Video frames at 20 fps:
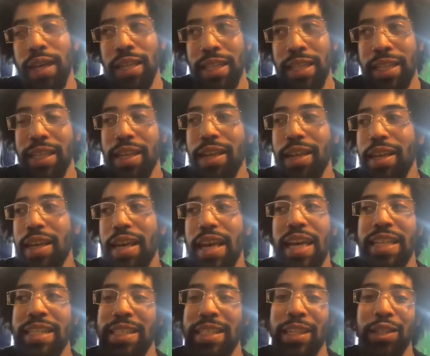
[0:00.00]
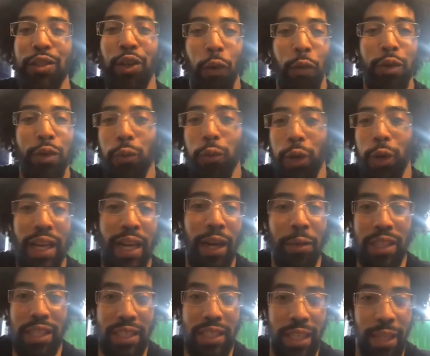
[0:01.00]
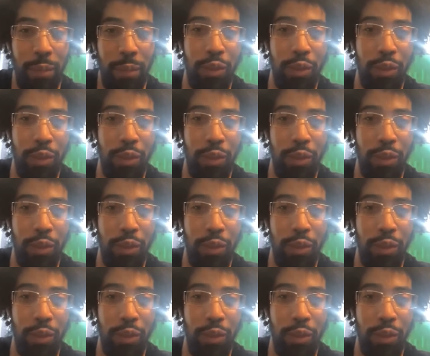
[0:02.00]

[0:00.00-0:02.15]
Like it doesn't always work out the same.